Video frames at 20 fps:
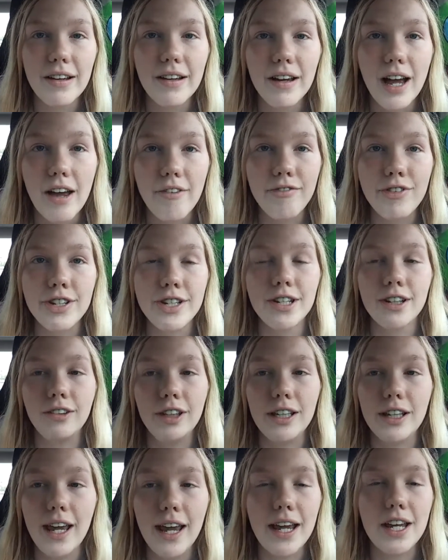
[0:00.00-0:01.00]
I
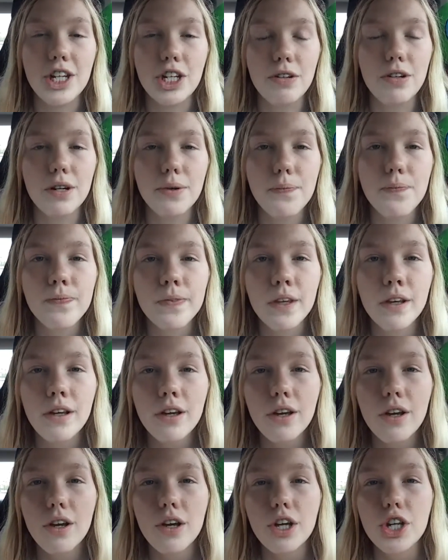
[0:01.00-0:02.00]
physically can't do it.
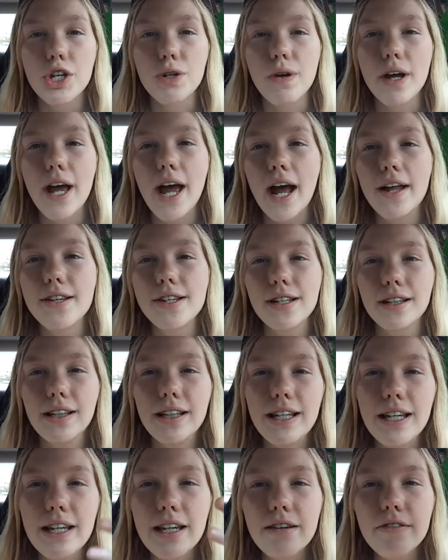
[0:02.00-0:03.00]
So I had to
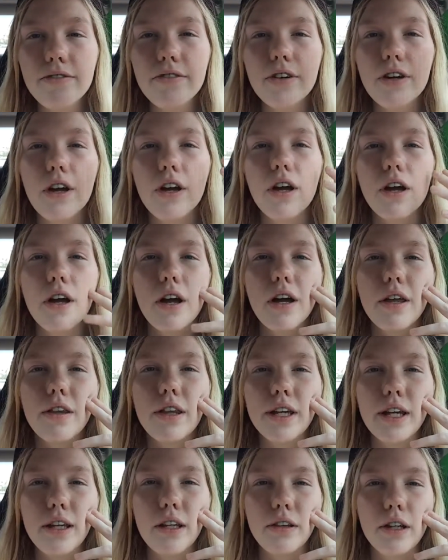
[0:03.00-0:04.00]
leave
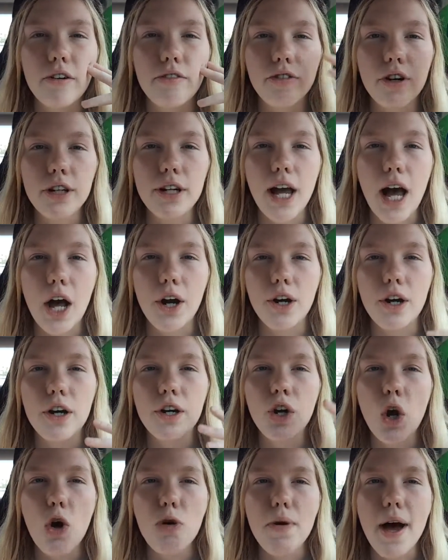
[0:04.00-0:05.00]
the front counter
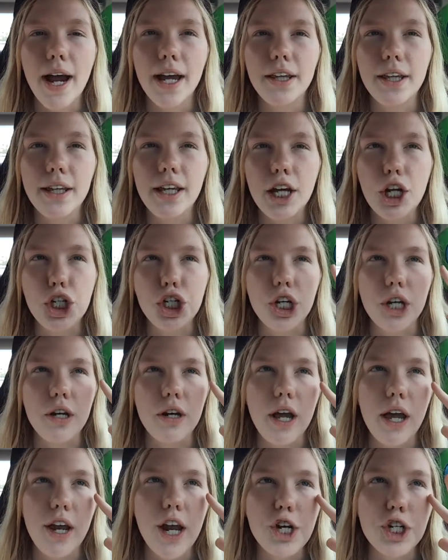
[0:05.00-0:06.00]
and go back in the
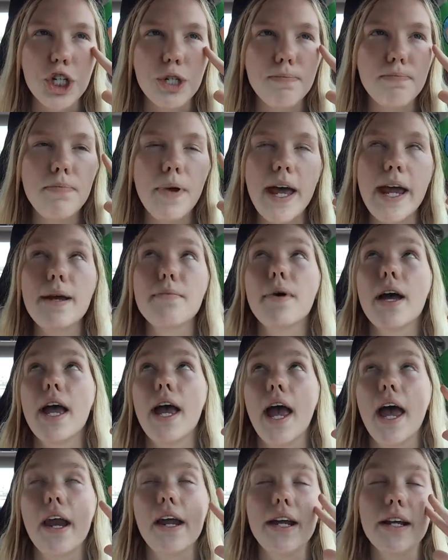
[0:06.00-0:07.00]
kitchen, and I just banged my
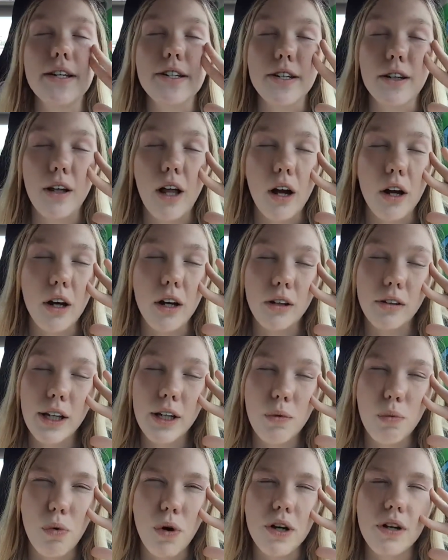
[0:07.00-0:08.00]
head against the locker
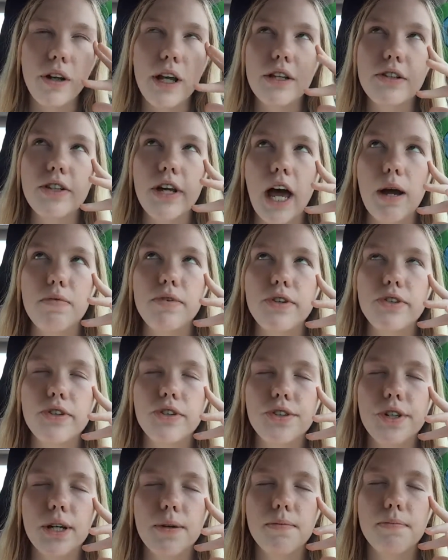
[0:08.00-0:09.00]
like one time. I was
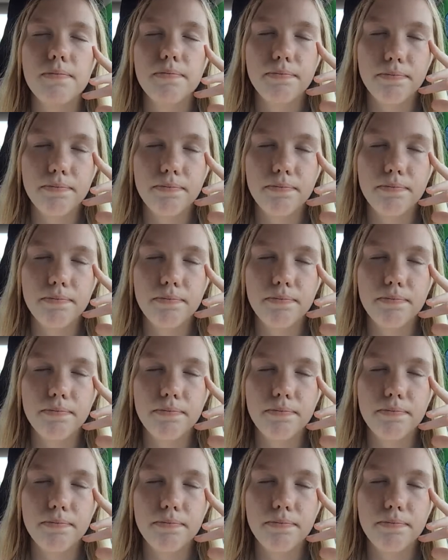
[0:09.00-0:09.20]
just like,